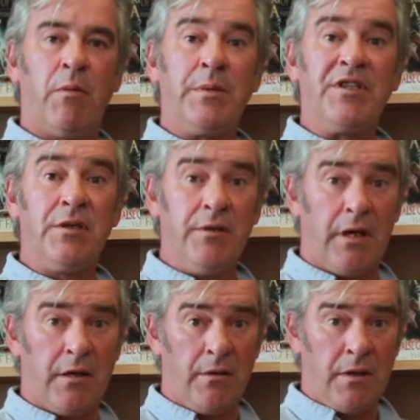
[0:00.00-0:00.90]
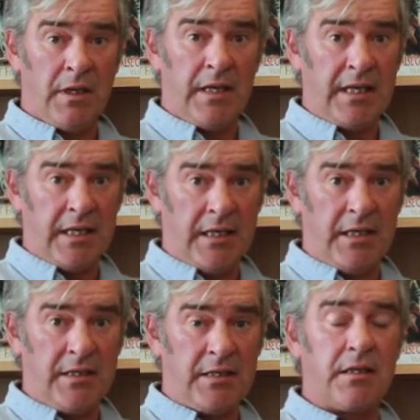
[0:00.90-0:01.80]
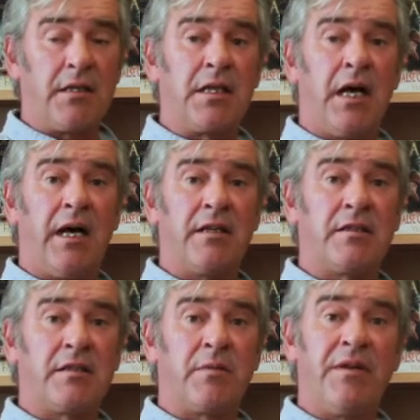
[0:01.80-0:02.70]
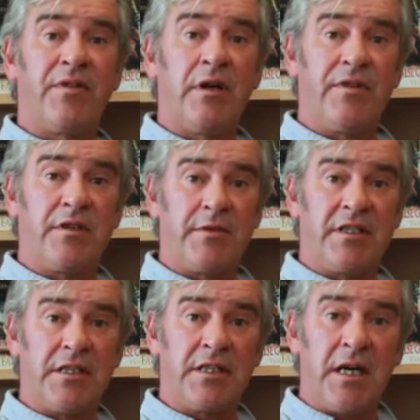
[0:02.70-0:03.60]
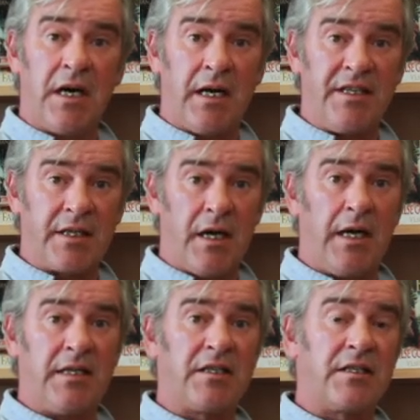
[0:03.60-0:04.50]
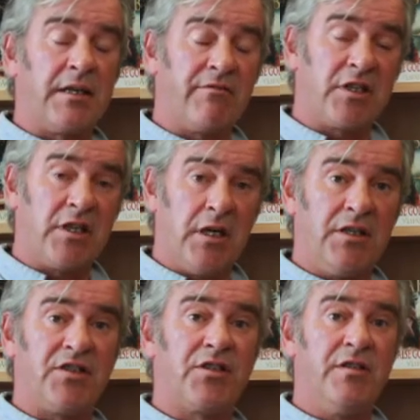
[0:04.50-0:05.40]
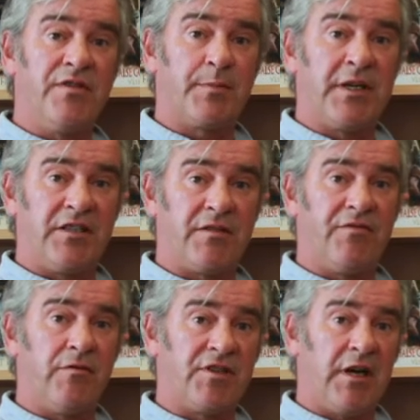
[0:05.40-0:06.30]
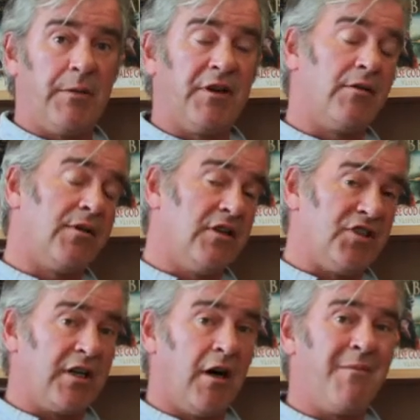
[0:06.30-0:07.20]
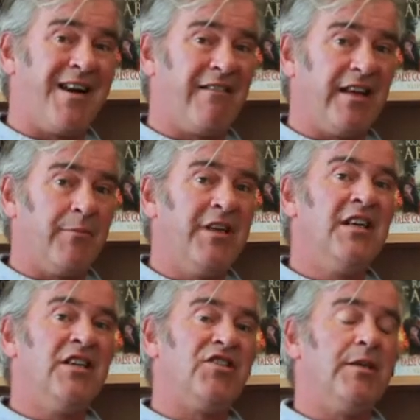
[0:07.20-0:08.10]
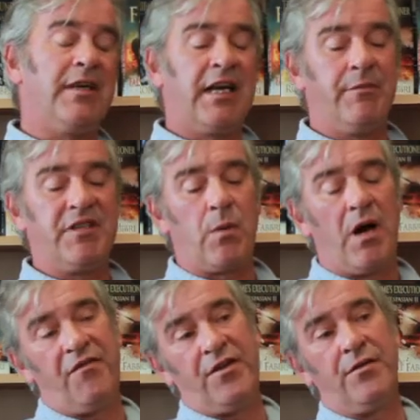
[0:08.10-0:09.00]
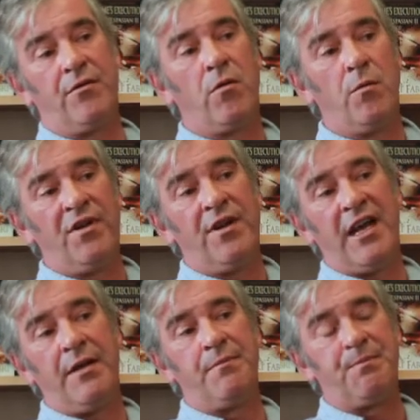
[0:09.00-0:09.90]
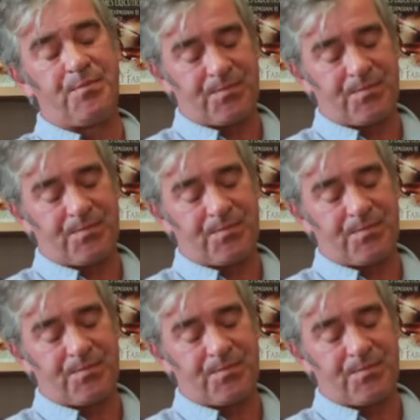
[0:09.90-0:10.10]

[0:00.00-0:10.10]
But what we do know is that when Flavia Domitilla dies, Caenus then returns to Vespasian full time. And although she can't marry him, she became his wife in all but name.